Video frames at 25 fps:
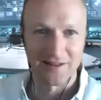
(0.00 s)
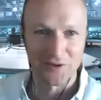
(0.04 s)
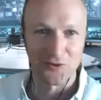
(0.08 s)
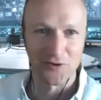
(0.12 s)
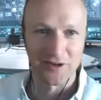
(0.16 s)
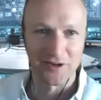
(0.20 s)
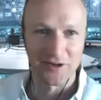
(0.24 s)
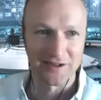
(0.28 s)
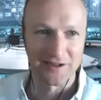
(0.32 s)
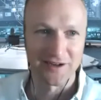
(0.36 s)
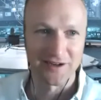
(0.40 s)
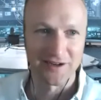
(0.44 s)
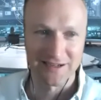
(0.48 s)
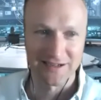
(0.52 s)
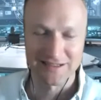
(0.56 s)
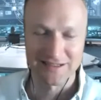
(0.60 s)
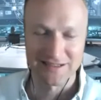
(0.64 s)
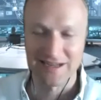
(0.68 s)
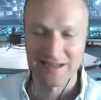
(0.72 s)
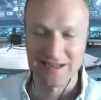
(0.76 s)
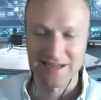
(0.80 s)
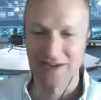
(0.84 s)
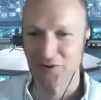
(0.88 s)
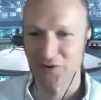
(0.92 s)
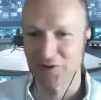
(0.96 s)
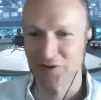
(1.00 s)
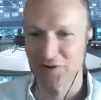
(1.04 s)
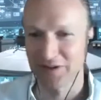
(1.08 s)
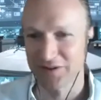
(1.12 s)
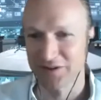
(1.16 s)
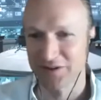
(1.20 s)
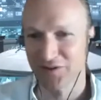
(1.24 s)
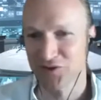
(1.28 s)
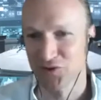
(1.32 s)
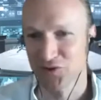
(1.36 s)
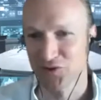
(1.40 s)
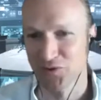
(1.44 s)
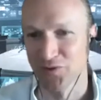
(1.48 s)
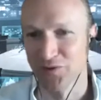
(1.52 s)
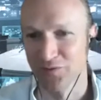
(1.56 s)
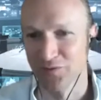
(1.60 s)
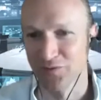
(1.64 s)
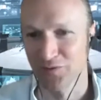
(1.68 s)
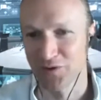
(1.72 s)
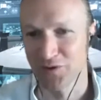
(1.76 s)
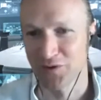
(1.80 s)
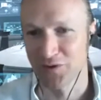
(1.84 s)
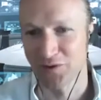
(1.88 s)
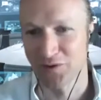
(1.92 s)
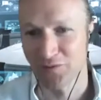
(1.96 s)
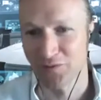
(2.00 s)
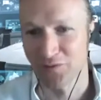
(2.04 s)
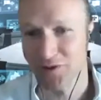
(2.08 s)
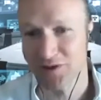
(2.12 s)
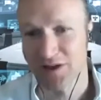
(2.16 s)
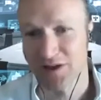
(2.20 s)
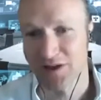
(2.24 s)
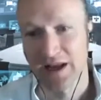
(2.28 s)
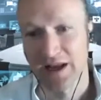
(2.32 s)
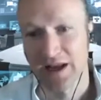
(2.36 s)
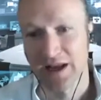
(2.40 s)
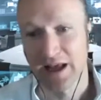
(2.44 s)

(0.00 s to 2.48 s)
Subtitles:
Green and I downloading the truth of the universe.